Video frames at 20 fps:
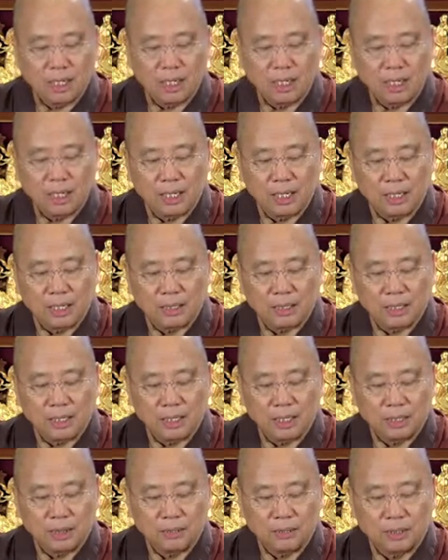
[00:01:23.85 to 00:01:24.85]

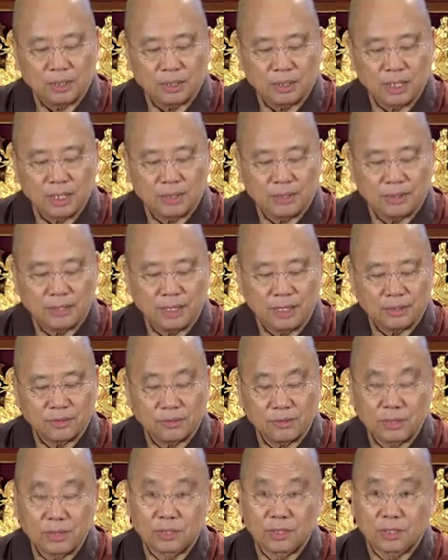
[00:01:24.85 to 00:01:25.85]
And we said
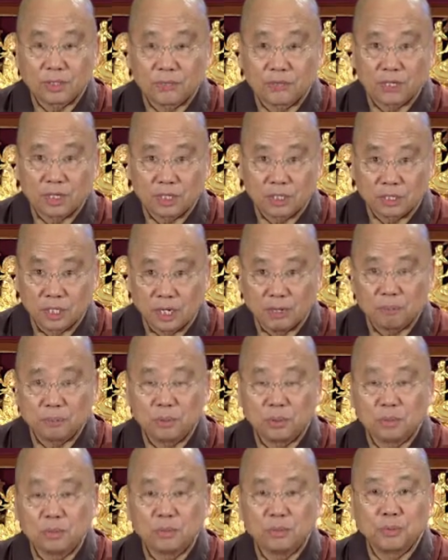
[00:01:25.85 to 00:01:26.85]
that, just to give an
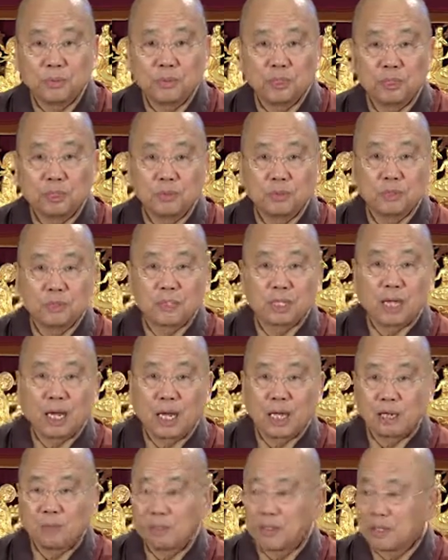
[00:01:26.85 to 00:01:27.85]
example, we've been using
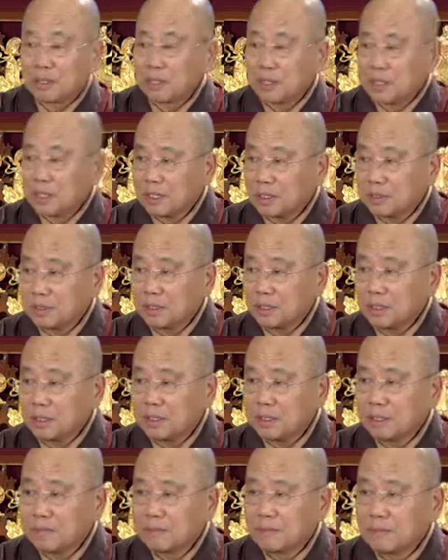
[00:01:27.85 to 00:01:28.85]

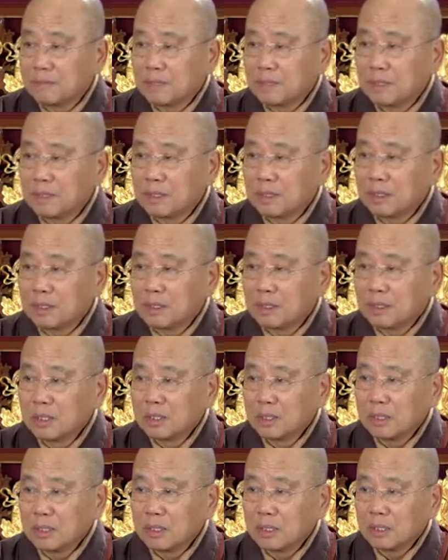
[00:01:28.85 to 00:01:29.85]
anapanasati,
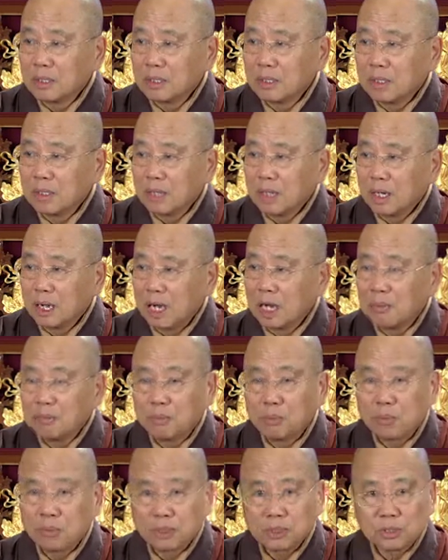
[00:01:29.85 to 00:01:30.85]

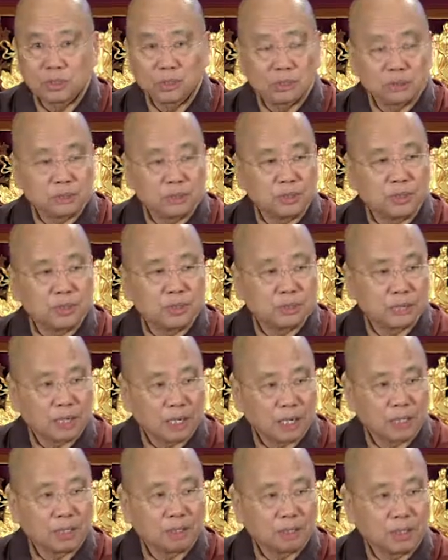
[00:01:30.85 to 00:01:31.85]
anpo shou yi,
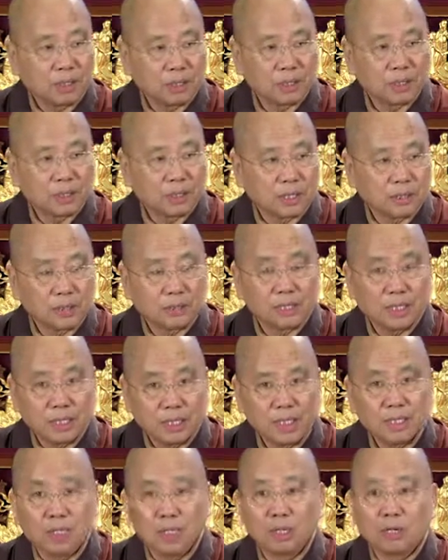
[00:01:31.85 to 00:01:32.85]
anapanasati,
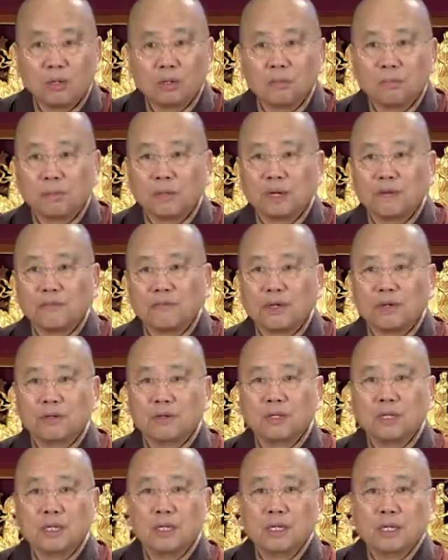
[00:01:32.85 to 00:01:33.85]
in and out breath.
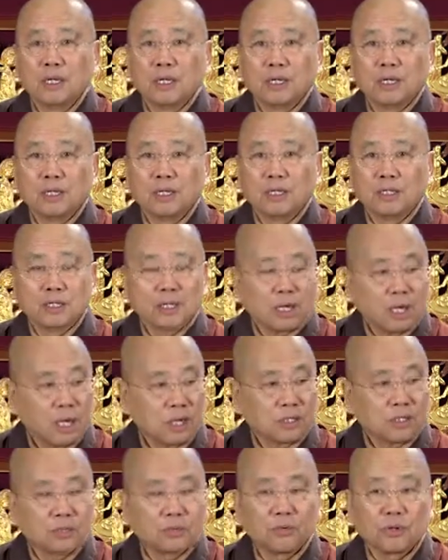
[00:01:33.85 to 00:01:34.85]
And in the
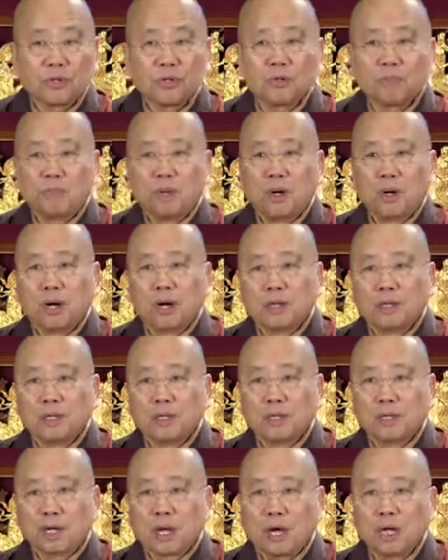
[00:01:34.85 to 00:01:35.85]
concentration part
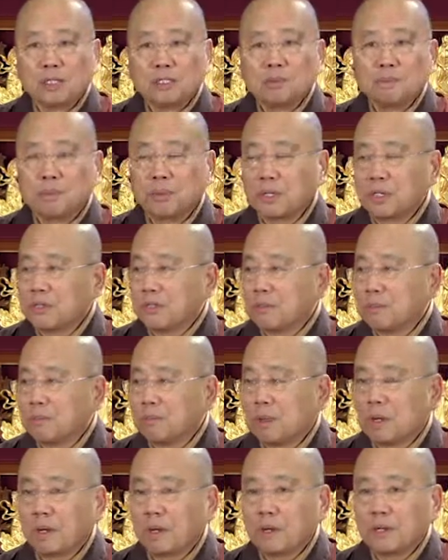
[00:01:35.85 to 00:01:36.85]
and the
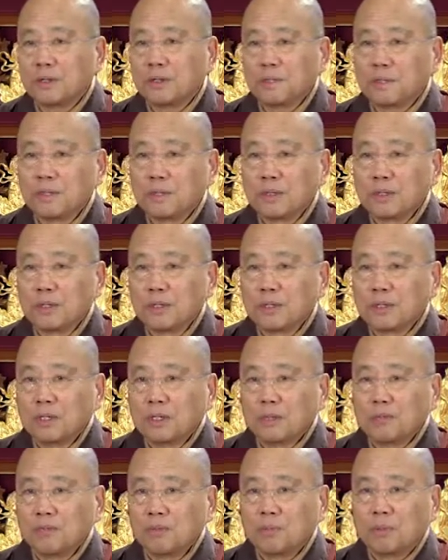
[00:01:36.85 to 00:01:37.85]
contemplation part,
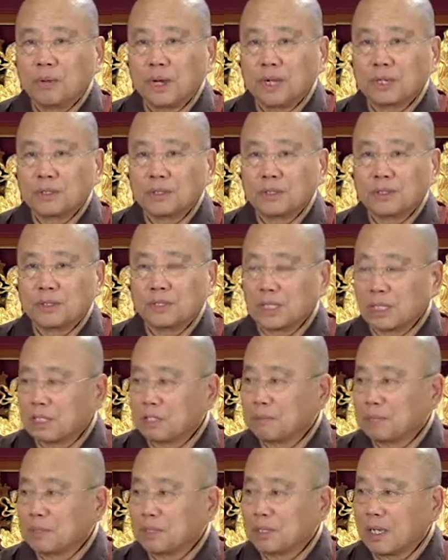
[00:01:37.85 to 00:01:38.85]
we practice
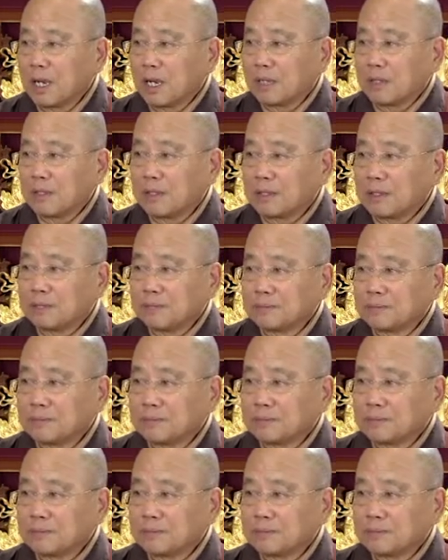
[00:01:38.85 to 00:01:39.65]
satipatthana.